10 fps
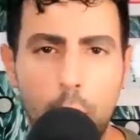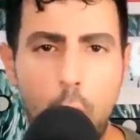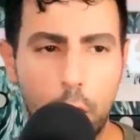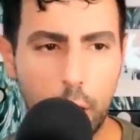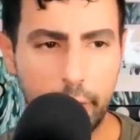
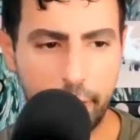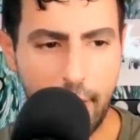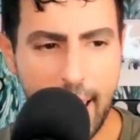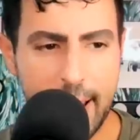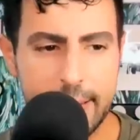longer
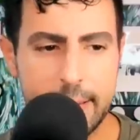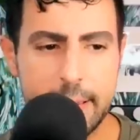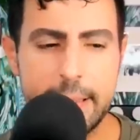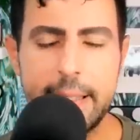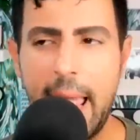
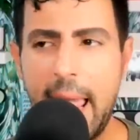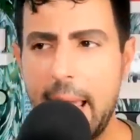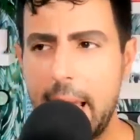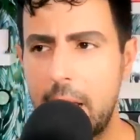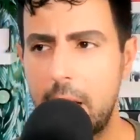friends
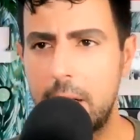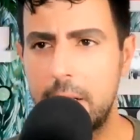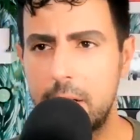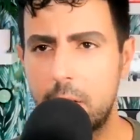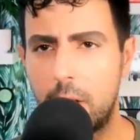
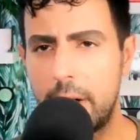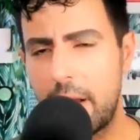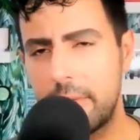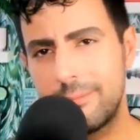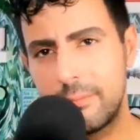and are
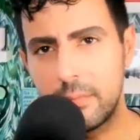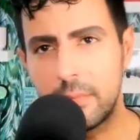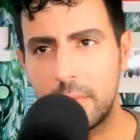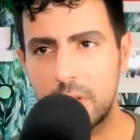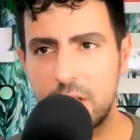not.
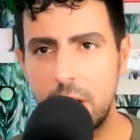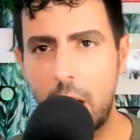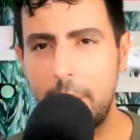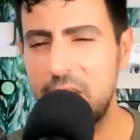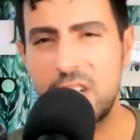
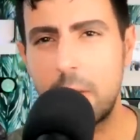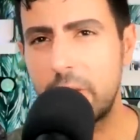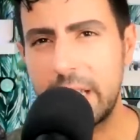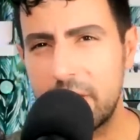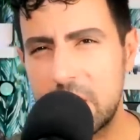I mean, she didn't
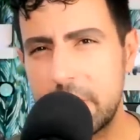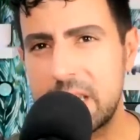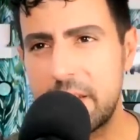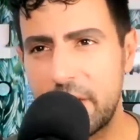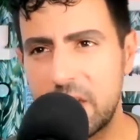really give
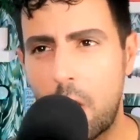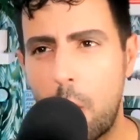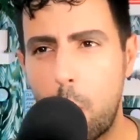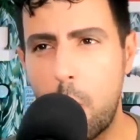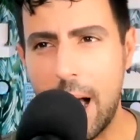specifics
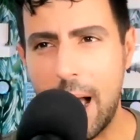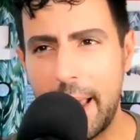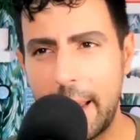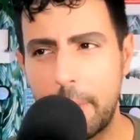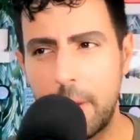on
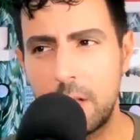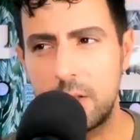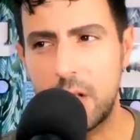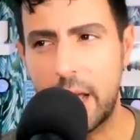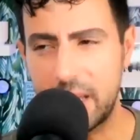why.
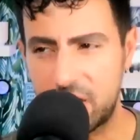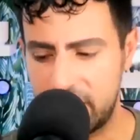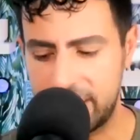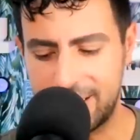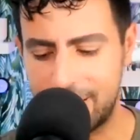I guess she
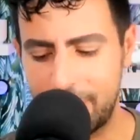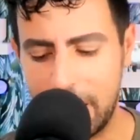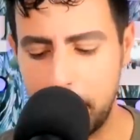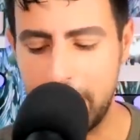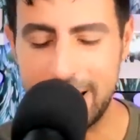said
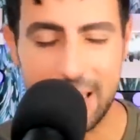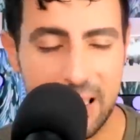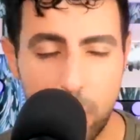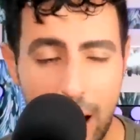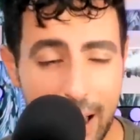something
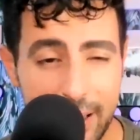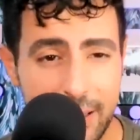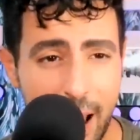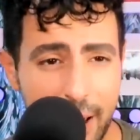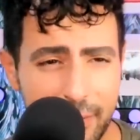business wise
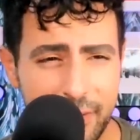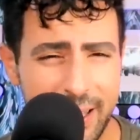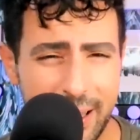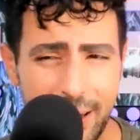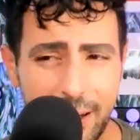kind of
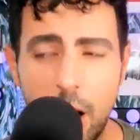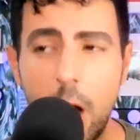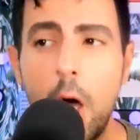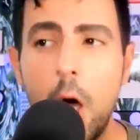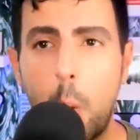didn't
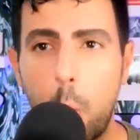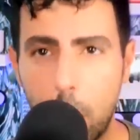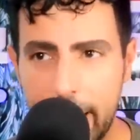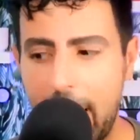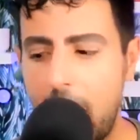
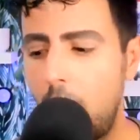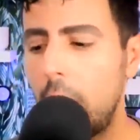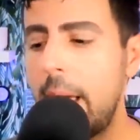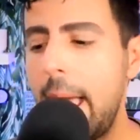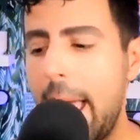work out.
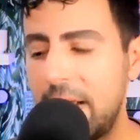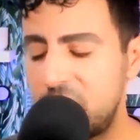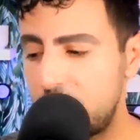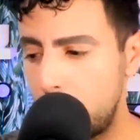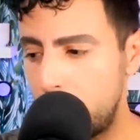And
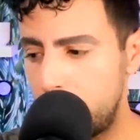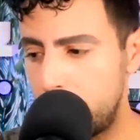so